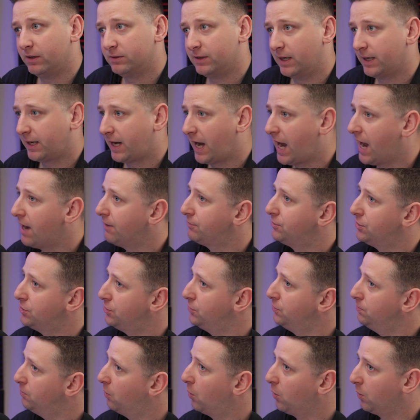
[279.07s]
that like have to
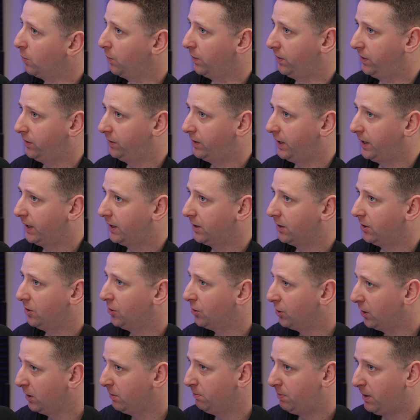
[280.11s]
do more with like
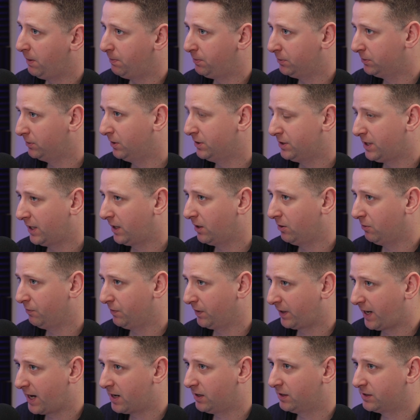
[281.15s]
hurting people and taking over
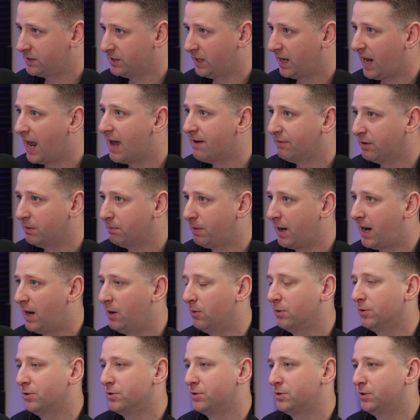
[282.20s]
the galaxy and having
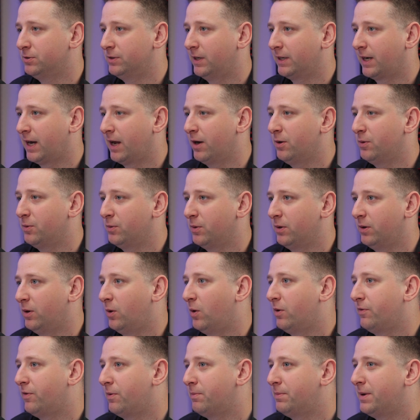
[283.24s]
power. So like I don't
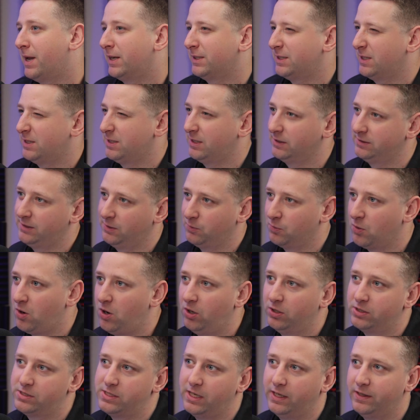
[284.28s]
know if I'm necessarily
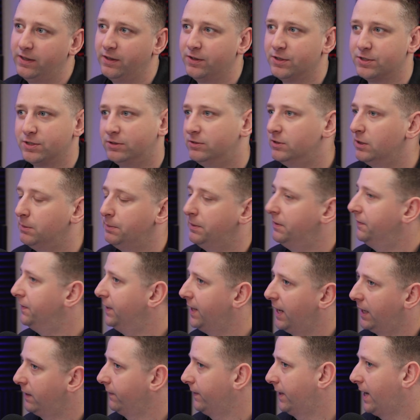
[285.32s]
wrong saying that there's a little bit of a
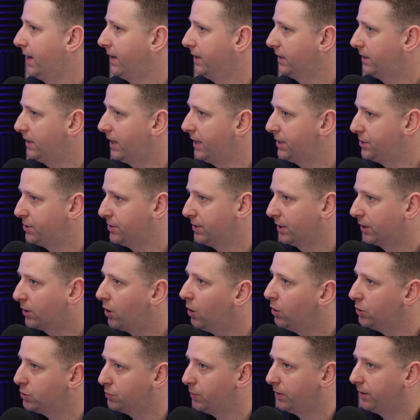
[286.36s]
negative connotation that
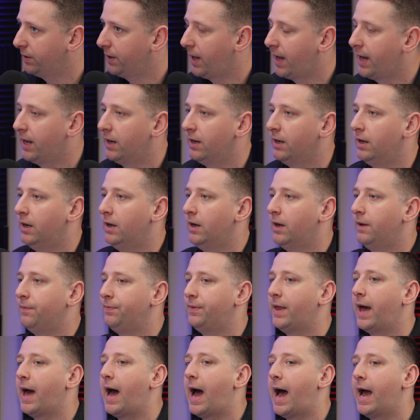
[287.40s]
goes with that. That's true.
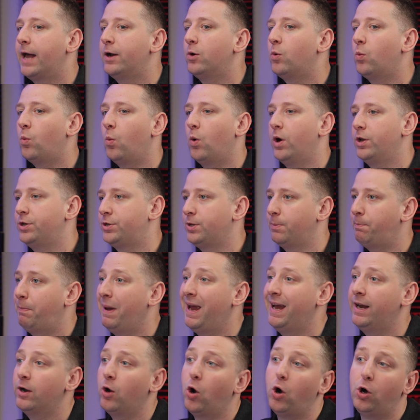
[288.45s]
I don't want to
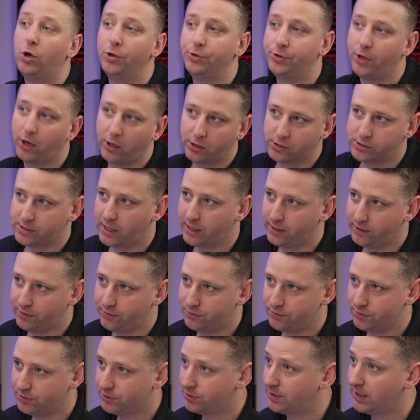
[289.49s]
paint all dark side
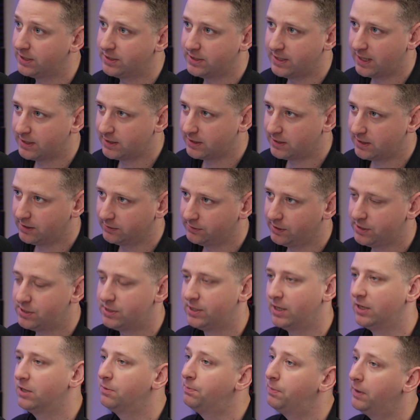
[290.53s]
users as necessarily
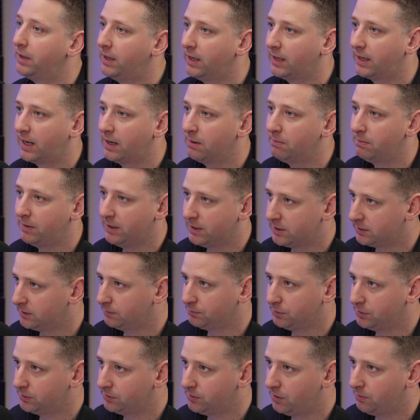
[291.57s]
Sith, but it can be a
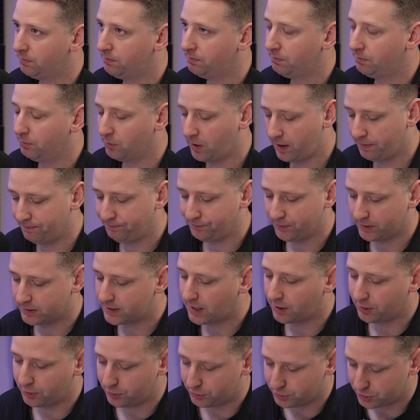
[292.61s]
slippery slope, right? Sure, sure. It's
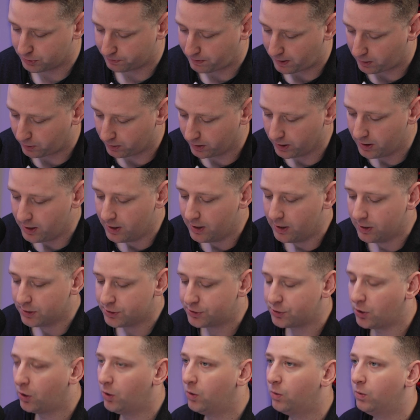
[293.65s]
how you use your power.
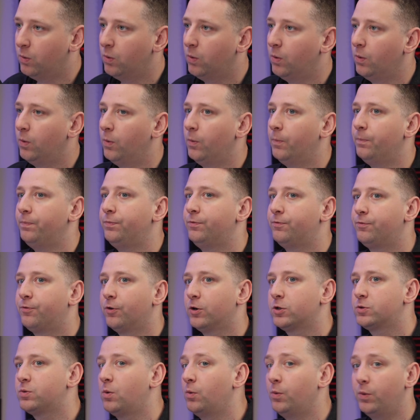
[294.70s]
So
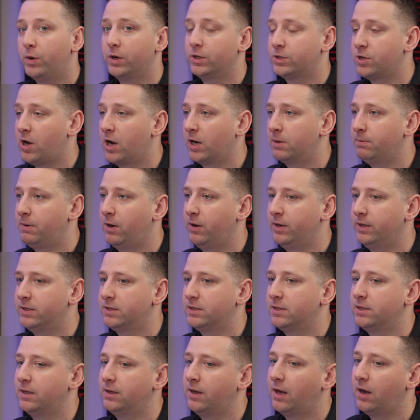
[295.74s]
first what we want to talk about
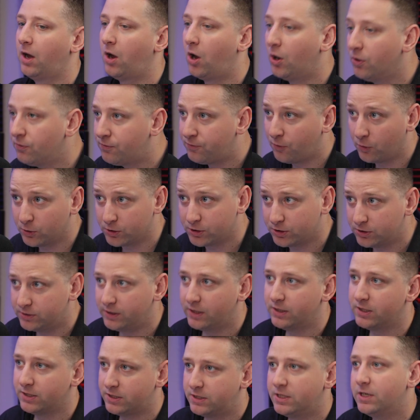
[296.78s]
is
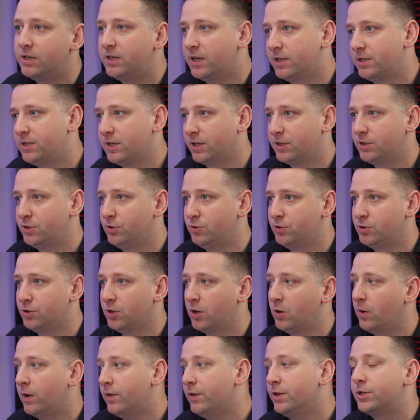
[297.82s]
unfortunately the statistics do
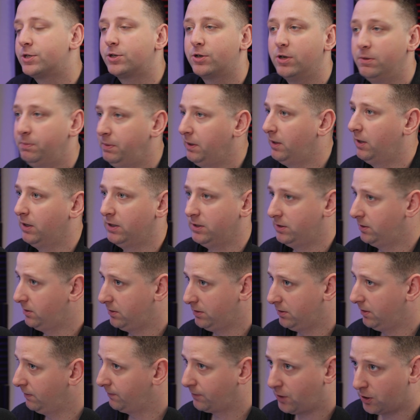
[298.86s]
show, and this could be
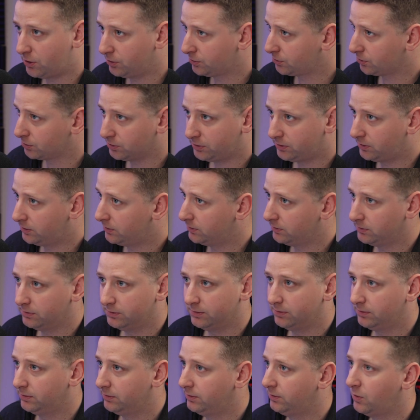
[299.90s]
because of cultural
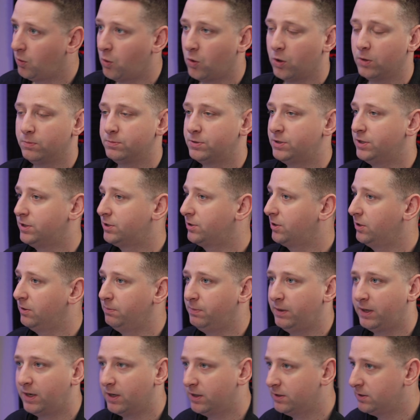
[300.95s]
norms. This could
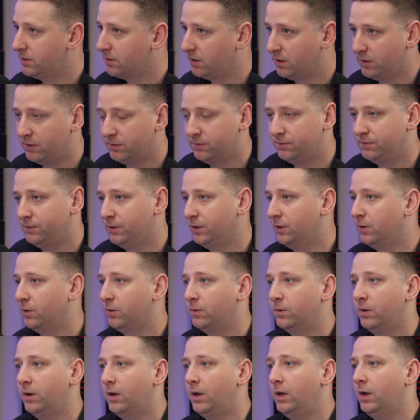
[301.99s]
be because of, you
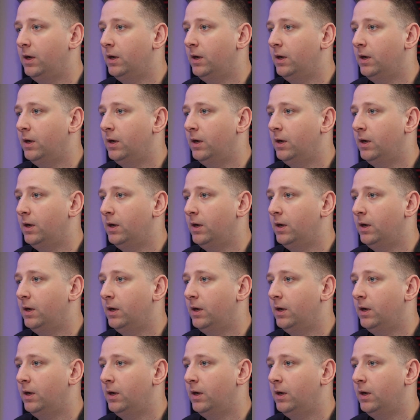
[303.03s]
know,